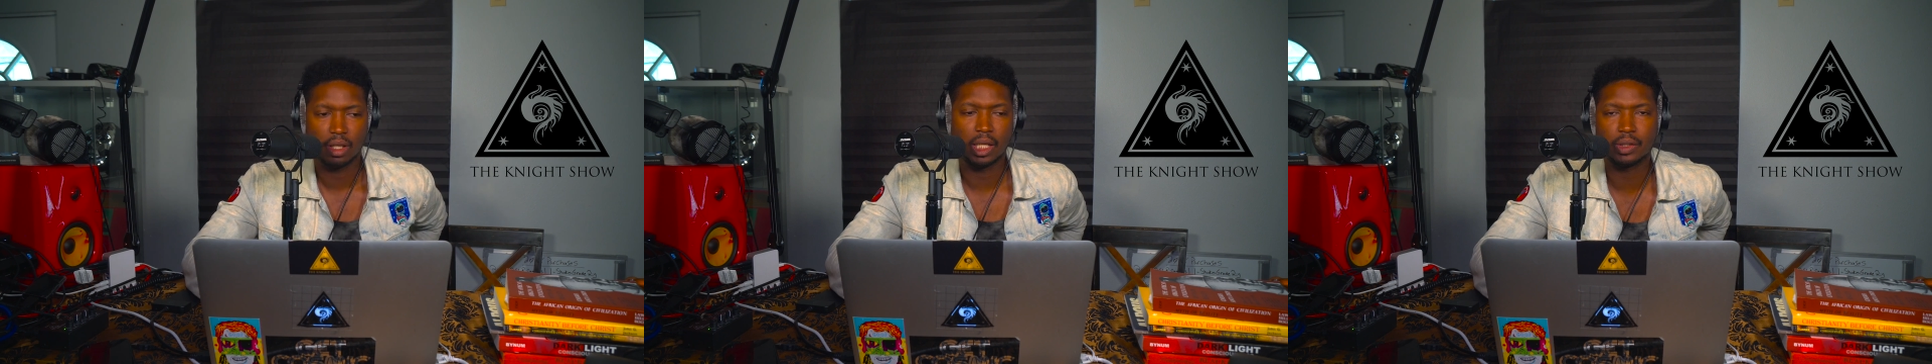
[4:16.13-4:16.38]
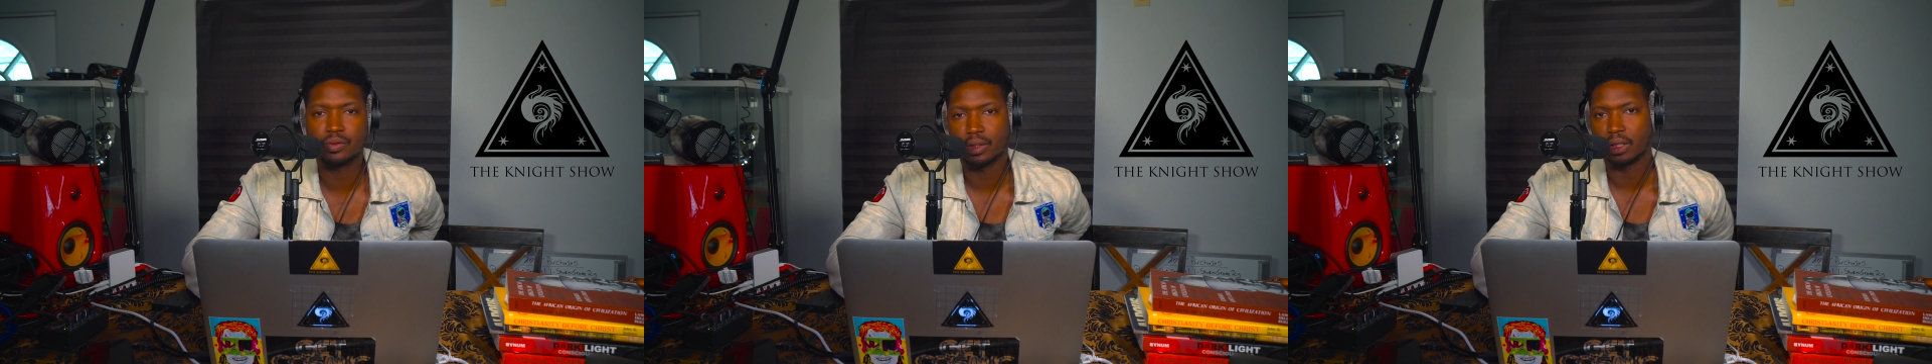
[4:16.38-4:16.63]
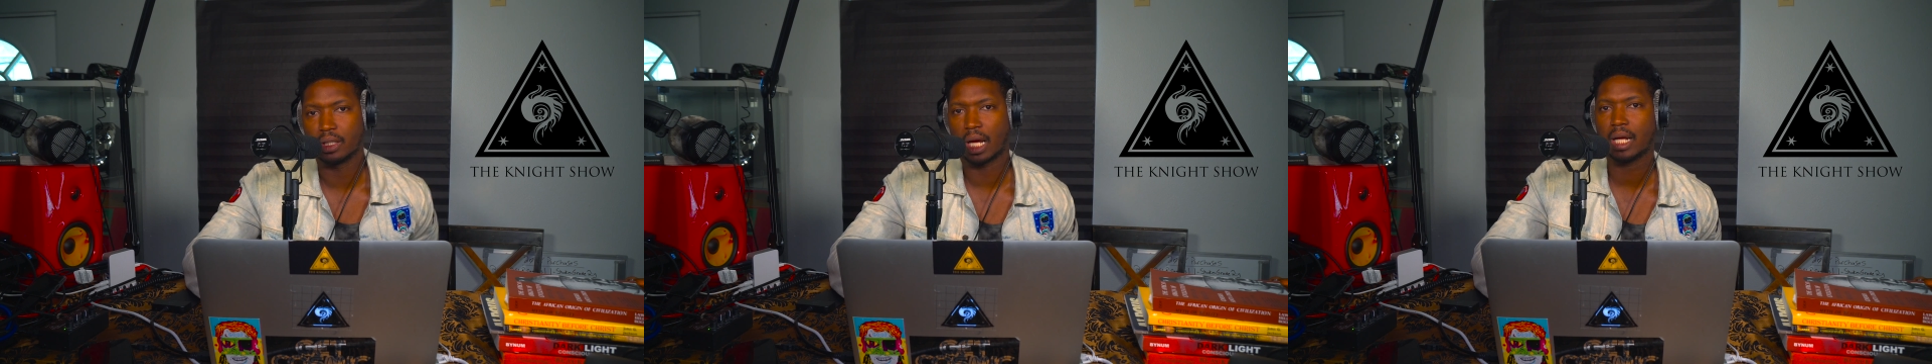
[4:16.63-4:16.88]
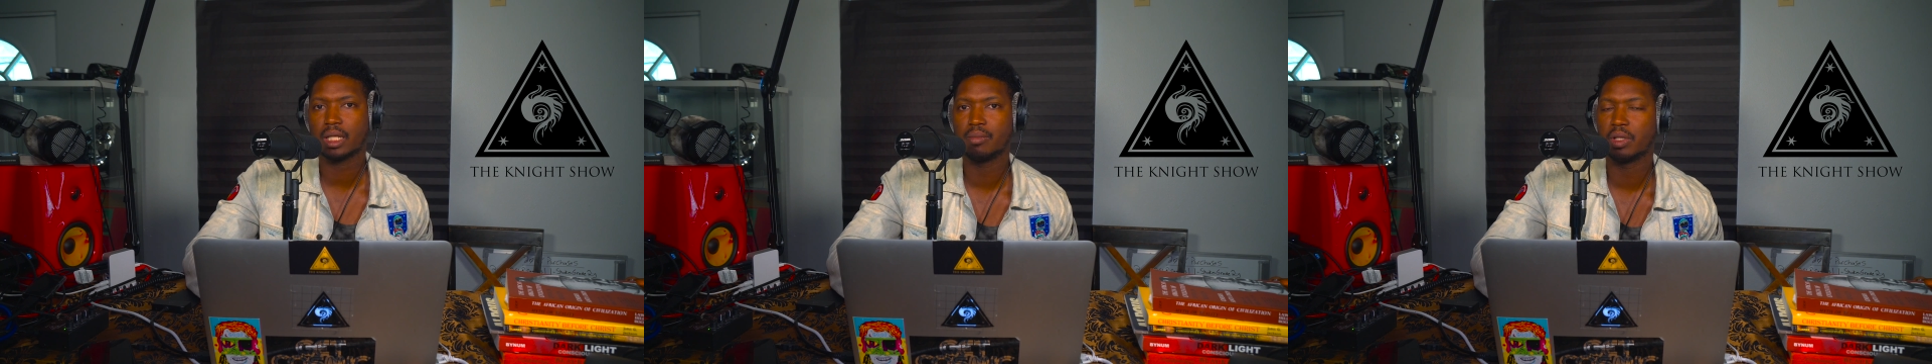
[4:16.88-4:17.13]
history
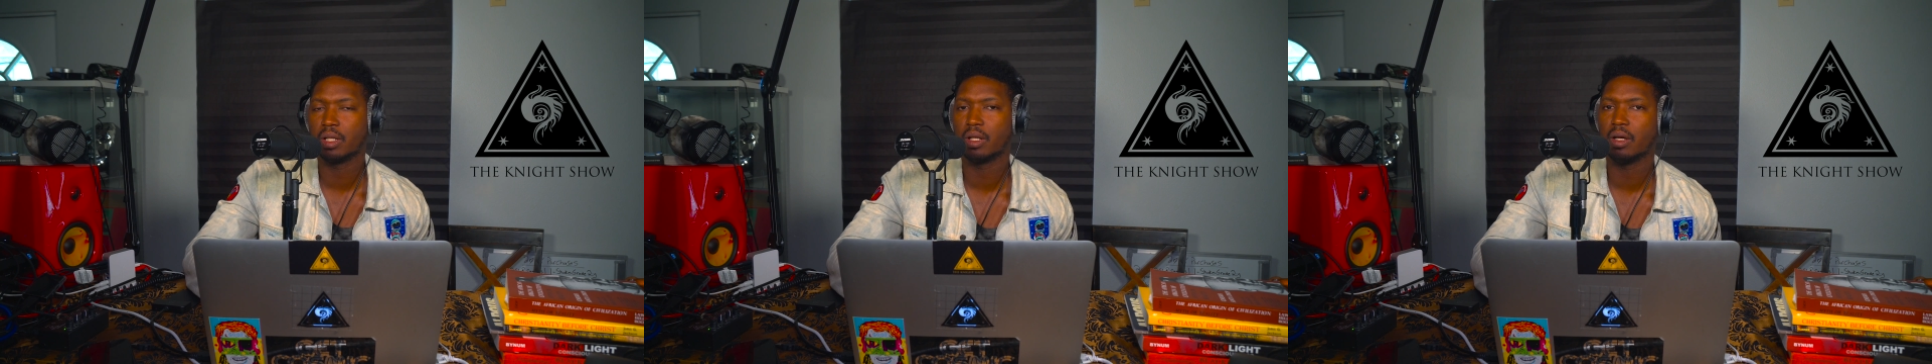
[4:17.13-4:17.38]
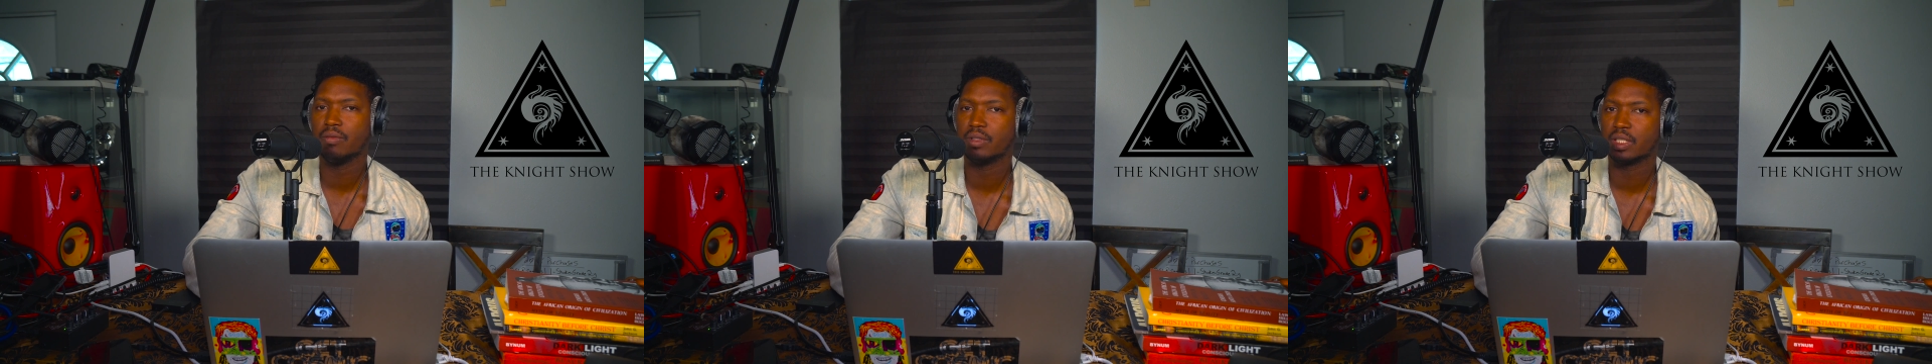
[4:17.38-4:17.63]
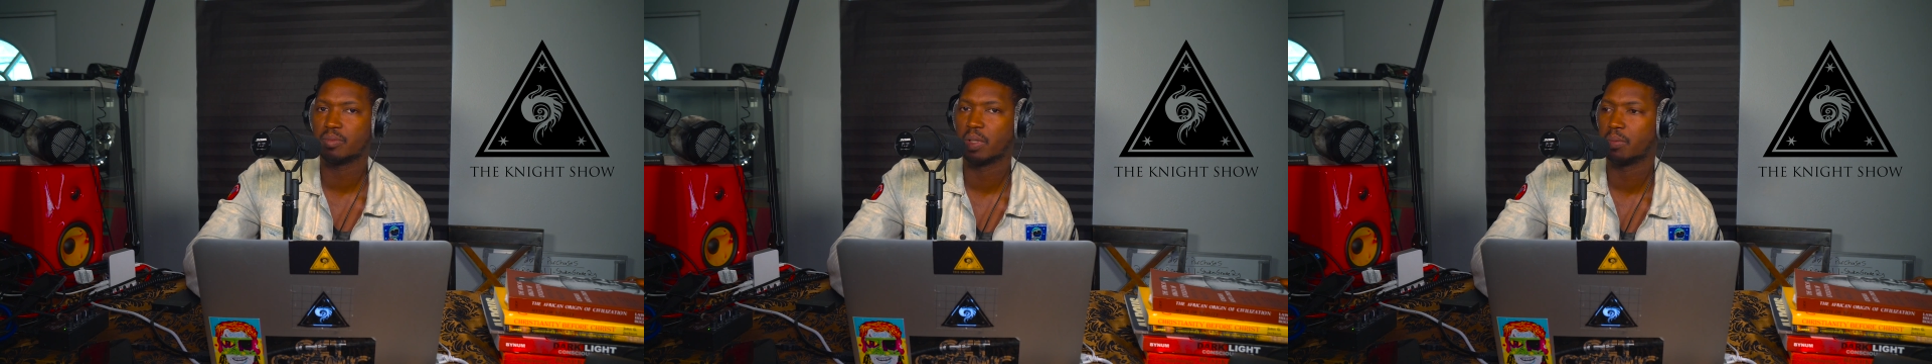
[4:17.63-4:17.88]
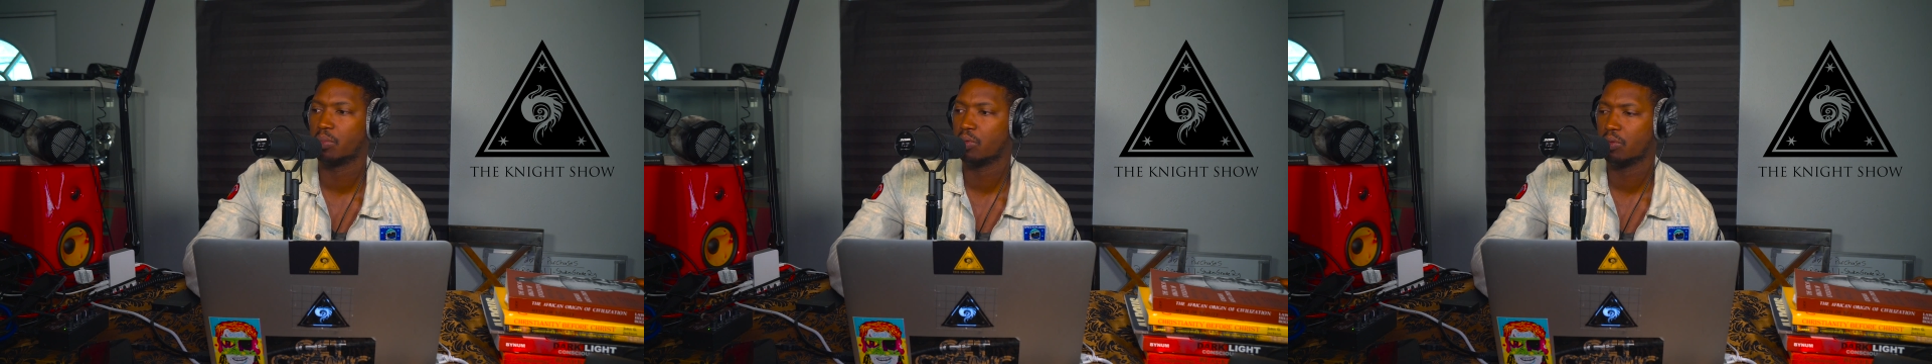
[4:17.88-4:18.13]
undocumented of these
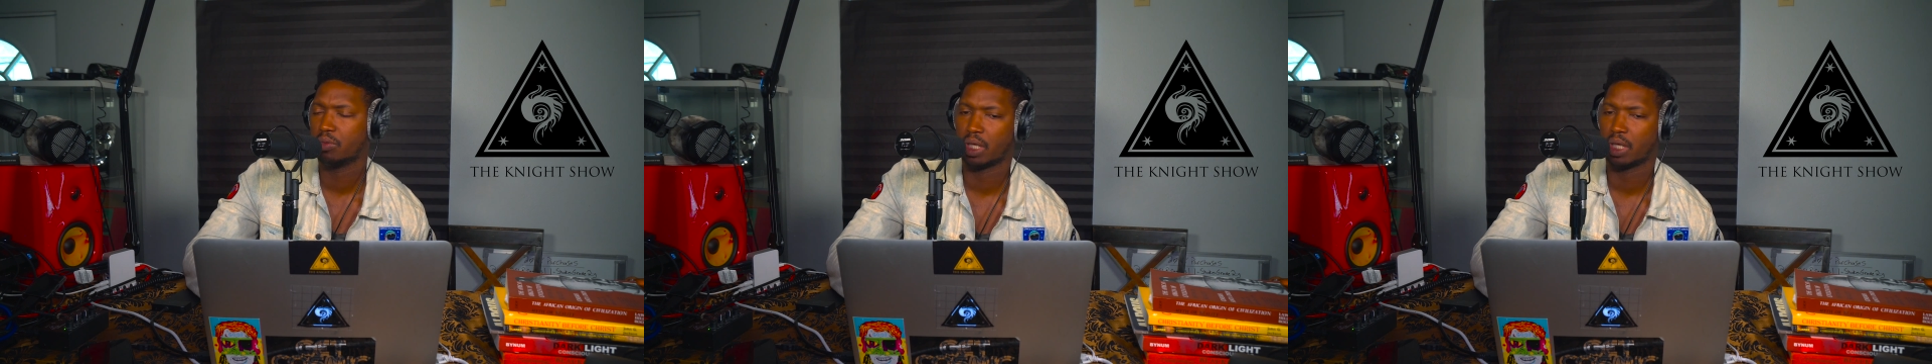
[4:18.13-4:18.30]
people,